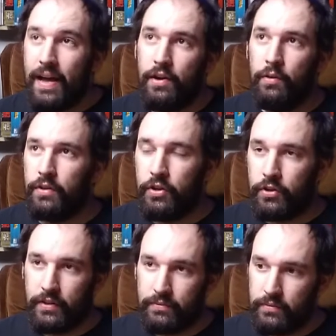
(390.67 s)
don't know what the
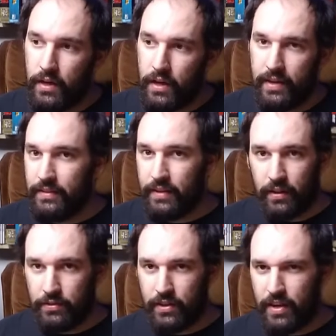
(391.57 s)
current
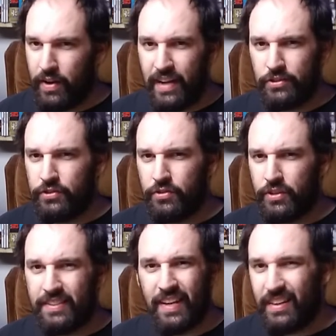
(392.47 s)
Intel is right now,
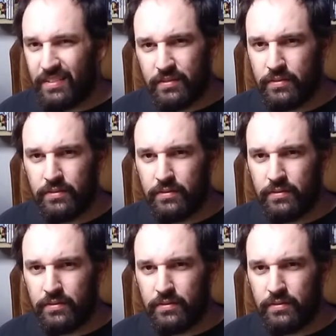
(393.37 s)
H310.